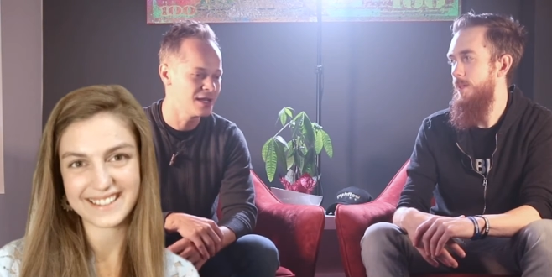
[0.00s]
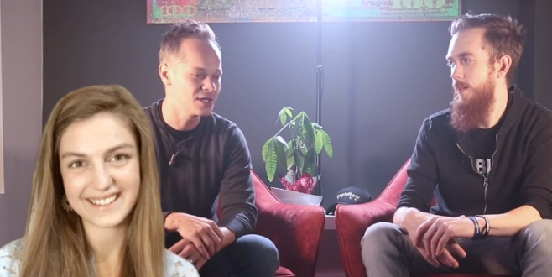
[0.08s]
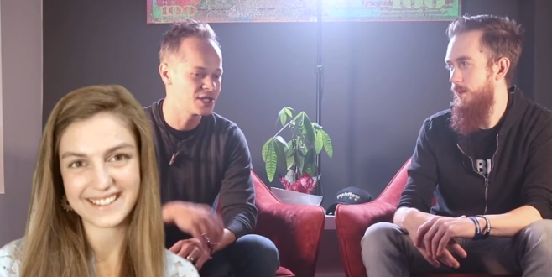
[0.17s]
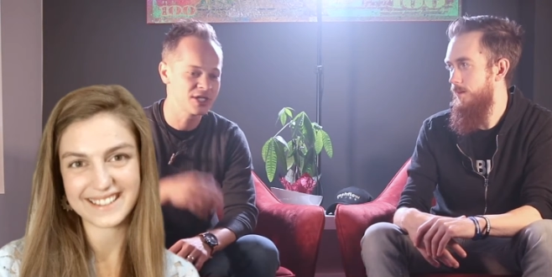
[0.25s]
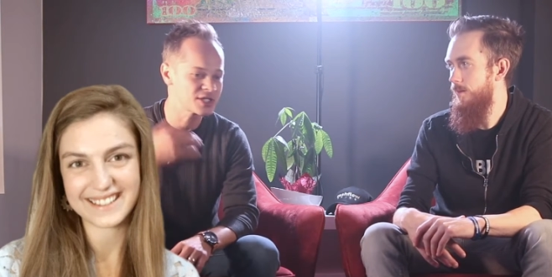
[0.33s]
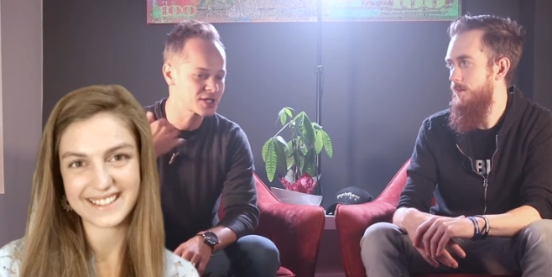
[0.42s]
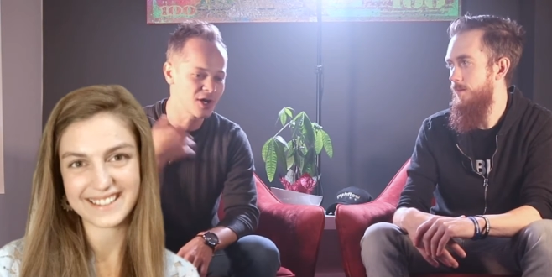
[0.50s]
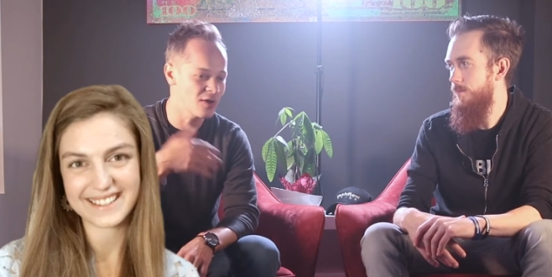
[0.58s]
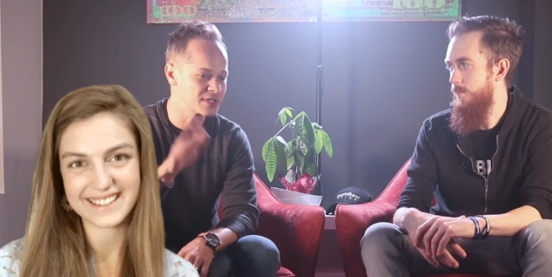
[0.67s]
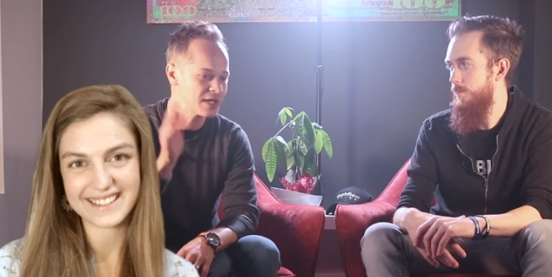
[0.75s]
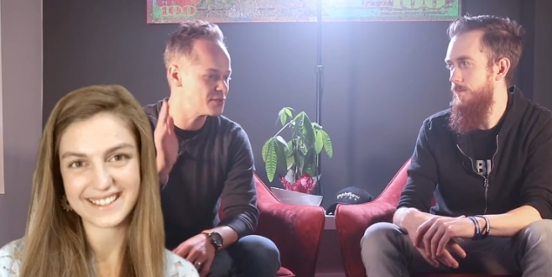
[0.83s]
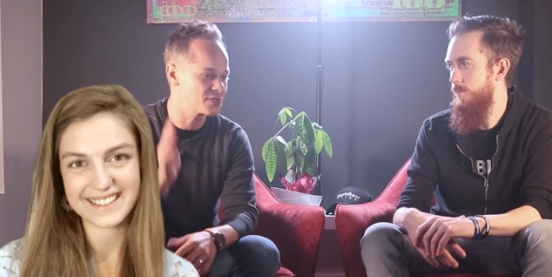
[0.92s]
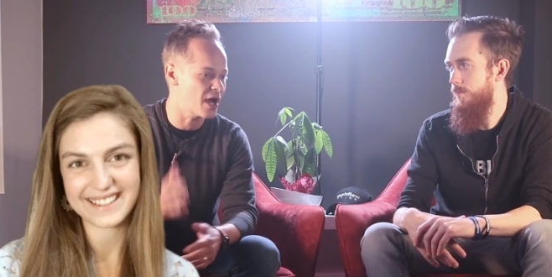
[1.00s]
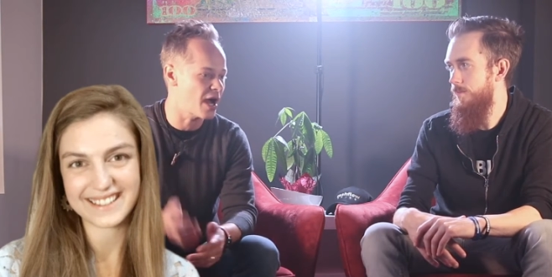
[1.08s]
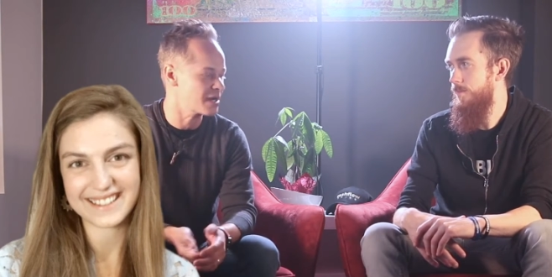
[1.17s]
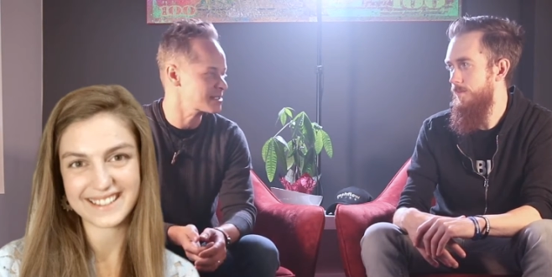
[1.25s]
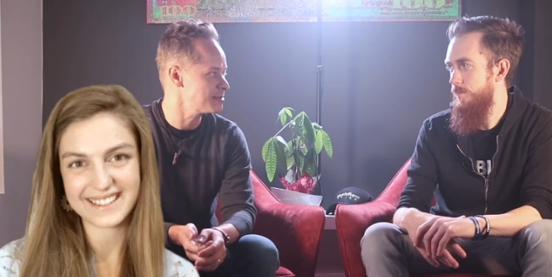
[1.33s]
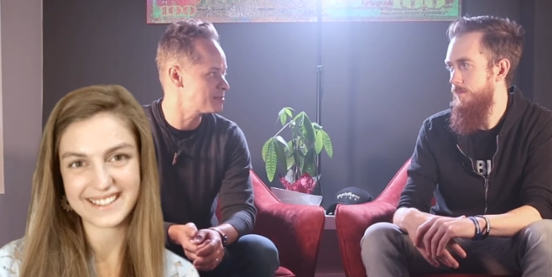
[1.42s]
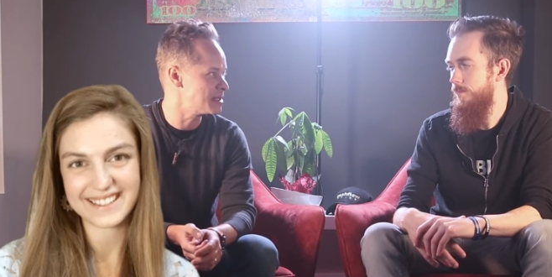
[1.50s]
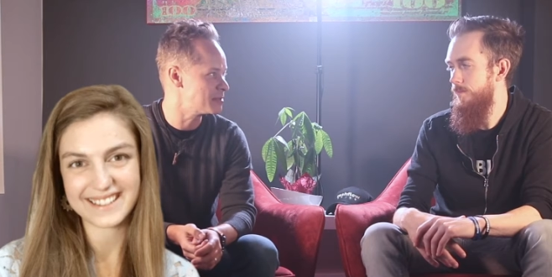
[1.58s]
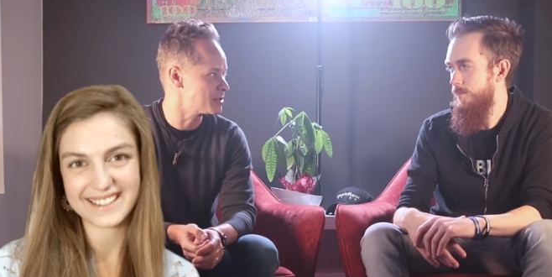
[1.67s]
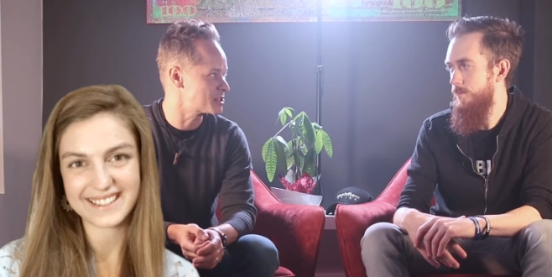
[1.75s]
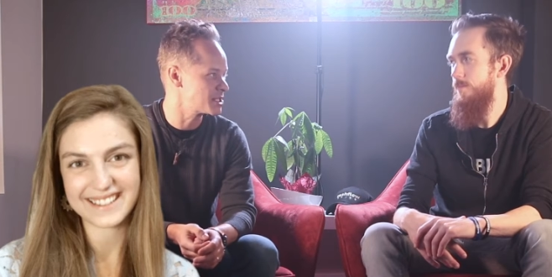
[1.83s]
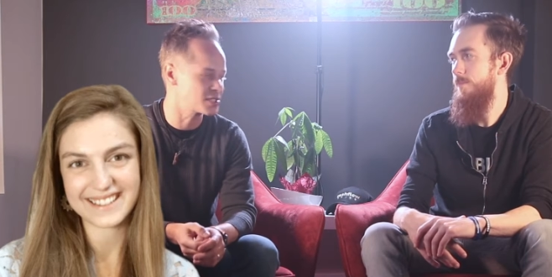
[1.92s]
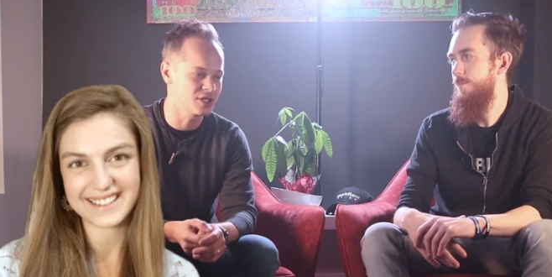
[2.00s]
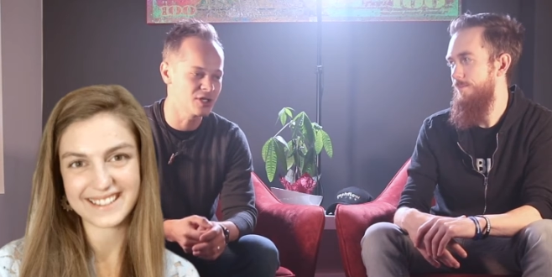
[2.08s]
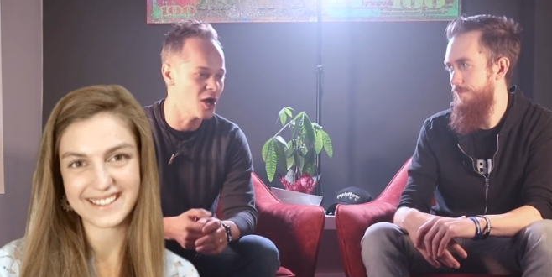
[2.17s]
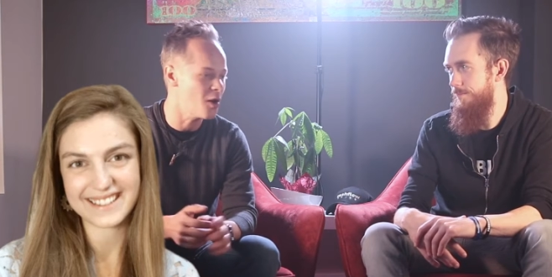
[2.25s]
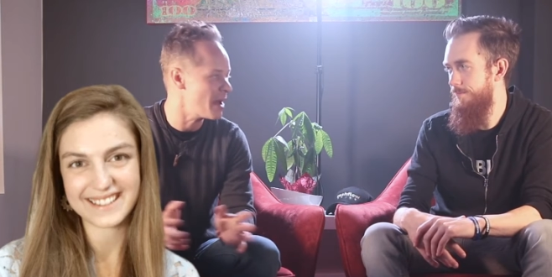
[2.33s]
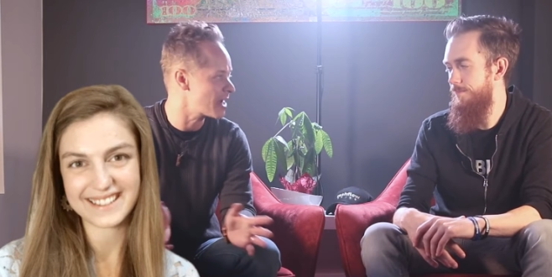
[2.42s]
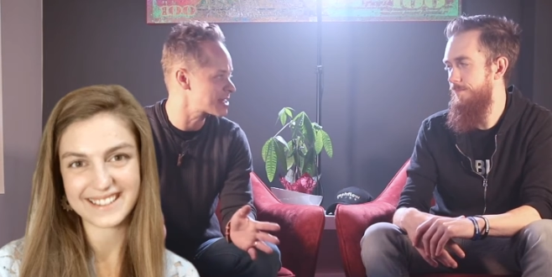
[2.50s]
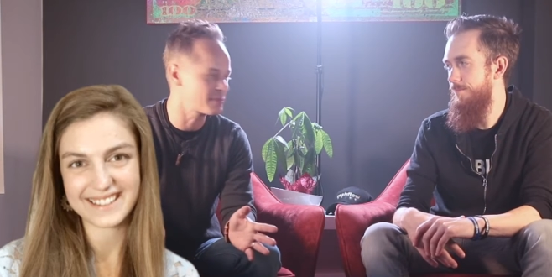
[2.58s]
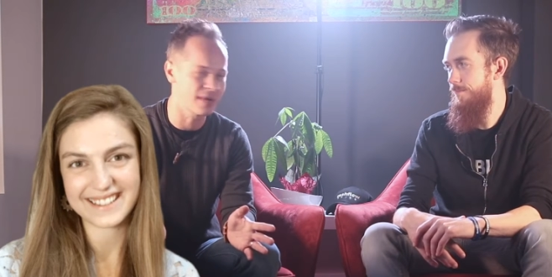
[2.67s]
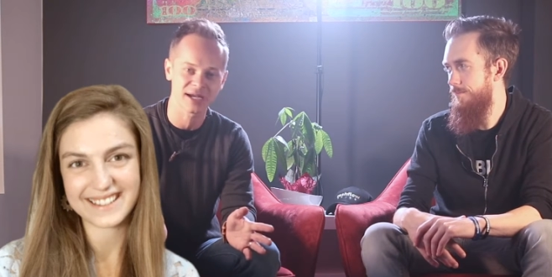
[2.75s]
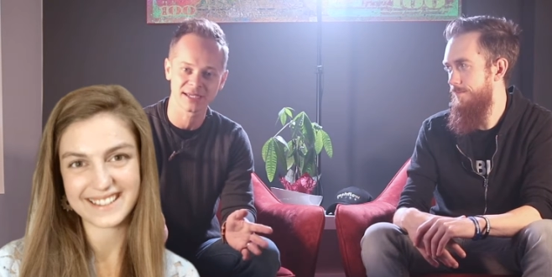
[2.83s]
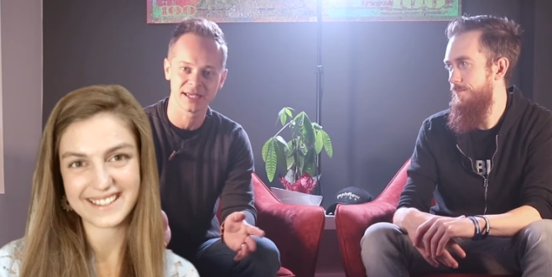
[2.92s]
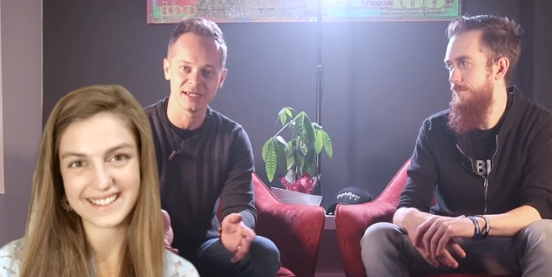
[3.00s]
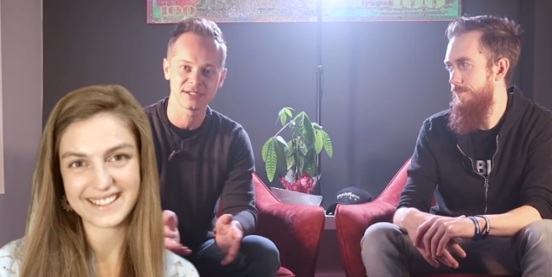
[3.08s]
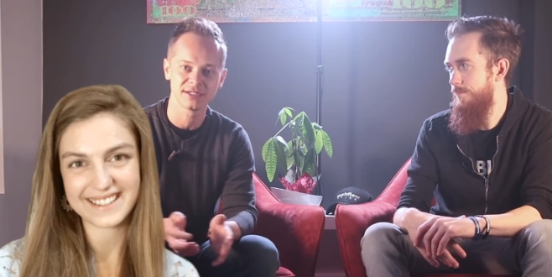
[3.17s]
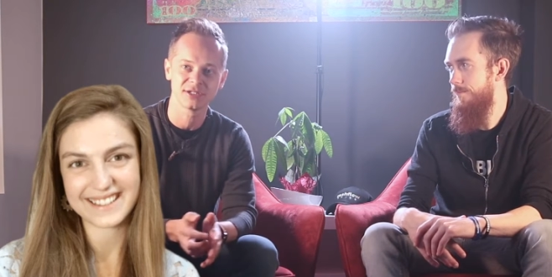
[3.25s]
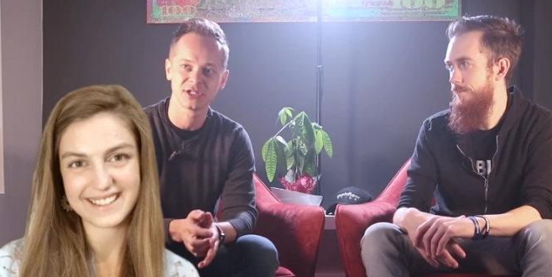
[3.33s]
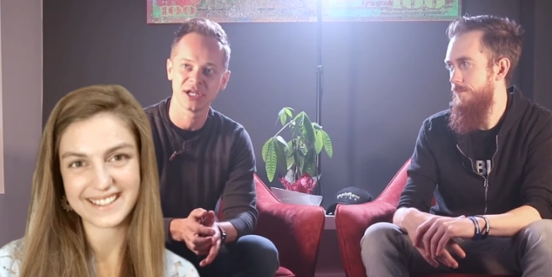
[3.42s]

Speaker 1: Yeah. She just goes out and talks to people. She has no expectation.